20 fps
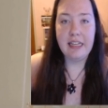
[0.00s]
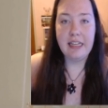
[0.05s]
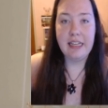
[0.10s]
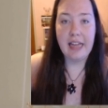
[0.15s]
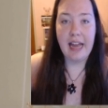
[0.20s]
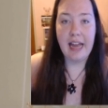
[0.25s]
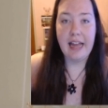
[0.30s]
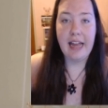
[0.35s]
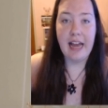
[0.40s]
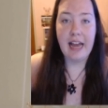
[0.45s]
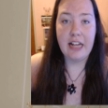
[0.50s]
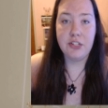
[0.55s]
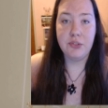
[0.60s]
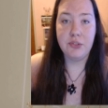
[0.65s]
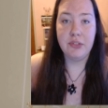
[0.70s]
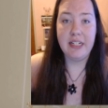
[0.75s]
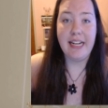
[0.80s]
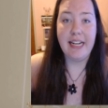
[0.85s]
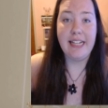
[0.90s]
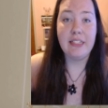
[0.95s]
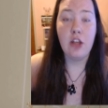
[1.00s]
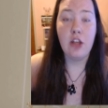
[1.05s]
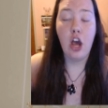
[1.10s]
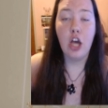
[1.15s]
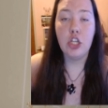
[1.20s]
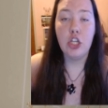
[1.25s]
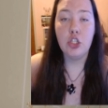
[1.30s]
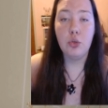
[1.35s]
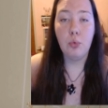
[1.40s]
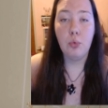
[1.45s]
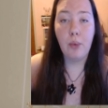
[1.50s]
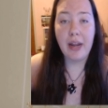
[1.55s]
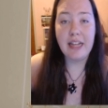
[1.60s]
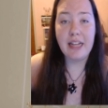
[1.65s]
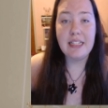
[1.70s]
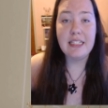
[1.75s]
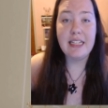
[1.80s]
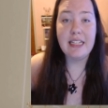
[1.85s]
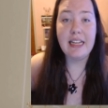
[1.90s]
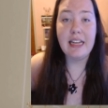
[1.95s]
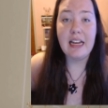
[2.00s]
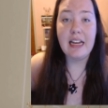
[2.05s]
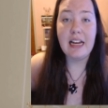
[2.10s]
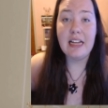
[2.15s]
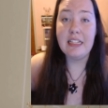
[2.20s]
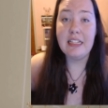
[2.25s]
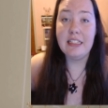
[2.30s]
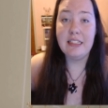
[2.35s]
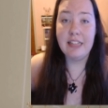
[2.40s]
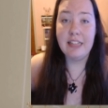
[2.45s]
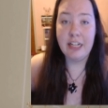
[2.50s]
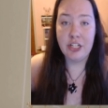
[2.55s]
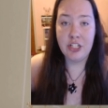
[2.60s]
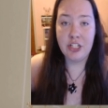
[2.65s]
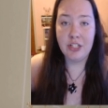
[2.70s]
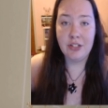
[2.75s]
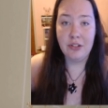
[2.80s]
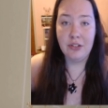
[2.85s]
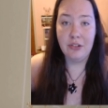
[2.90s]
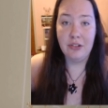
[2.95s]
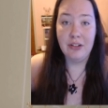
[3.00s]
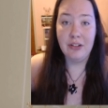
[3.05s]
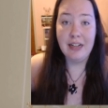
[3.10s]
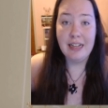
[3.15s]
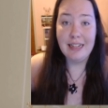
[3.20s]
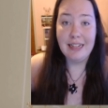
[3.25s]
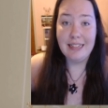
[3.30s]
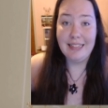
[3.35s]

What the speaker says: EA has released 20 additional